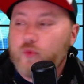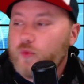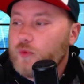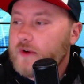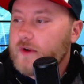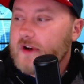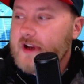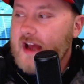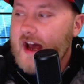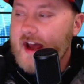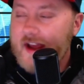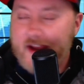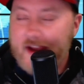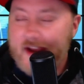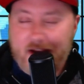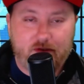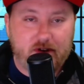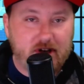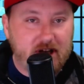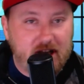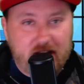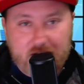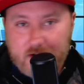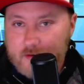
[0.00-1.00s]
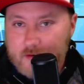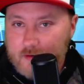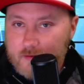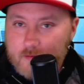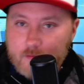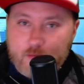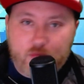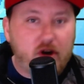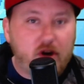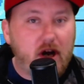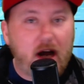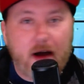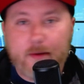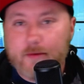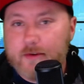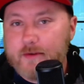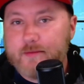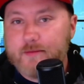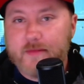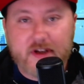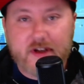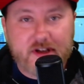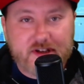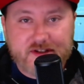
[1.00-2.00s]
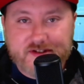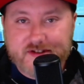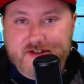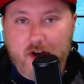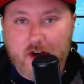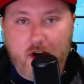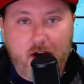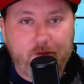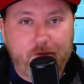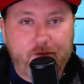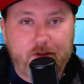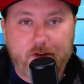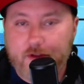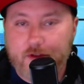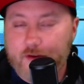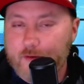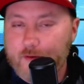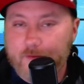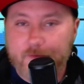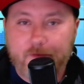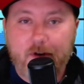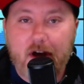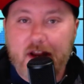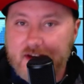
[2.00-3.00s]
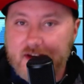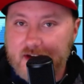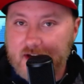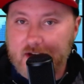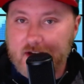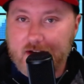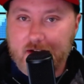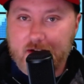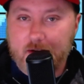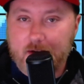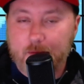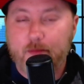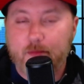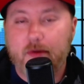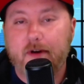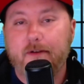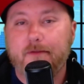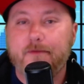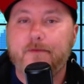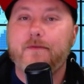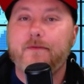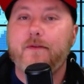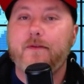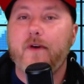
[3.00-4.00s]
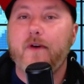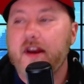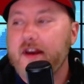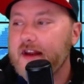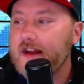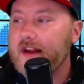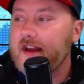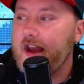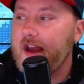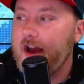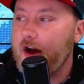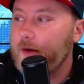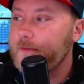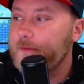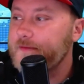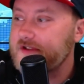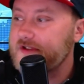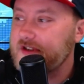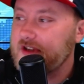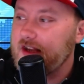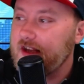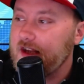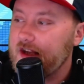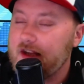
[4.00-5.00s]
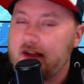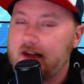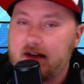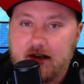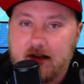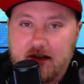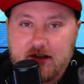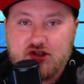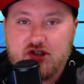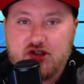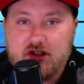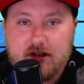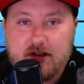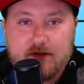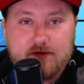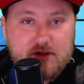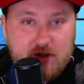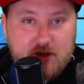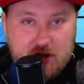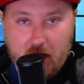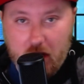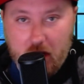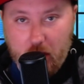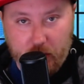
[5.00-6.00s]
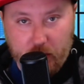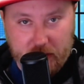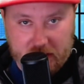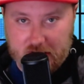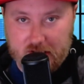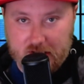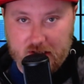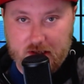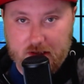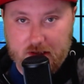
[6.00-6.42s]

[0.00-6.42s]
not every problem is solved through funding, but funding helps get initiatives going.